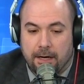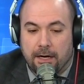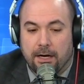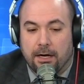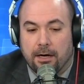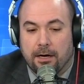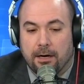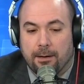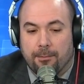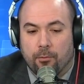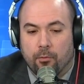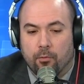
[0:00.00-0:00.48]

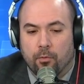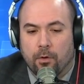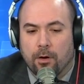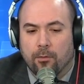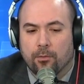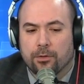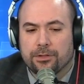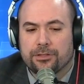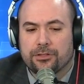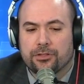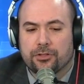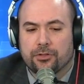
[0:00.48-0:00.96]
Um,
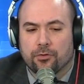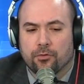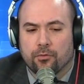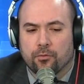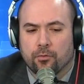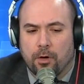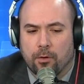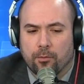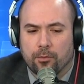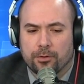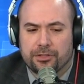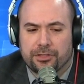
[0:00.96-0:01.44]
what was
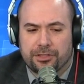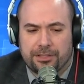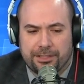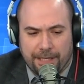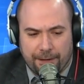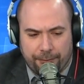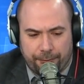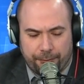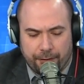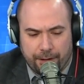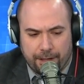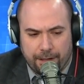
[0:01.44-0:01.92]
what was
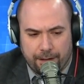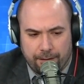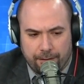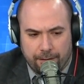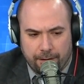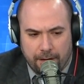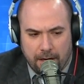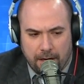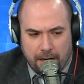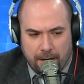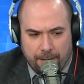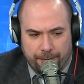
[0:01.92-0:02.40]
different
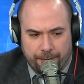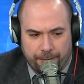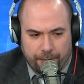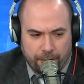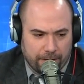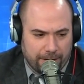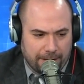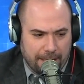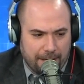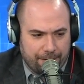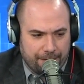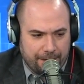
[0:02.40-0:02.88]
uh, for
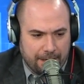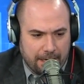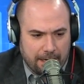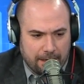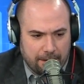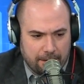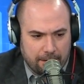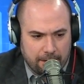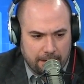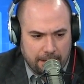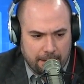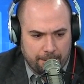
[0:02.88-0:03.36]

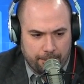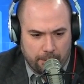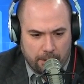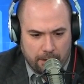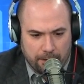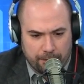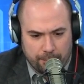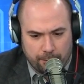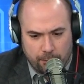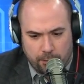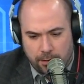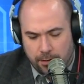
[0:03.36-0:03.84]
Le'Veon in
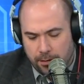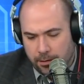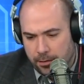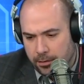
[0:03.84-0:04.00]
Baltimore?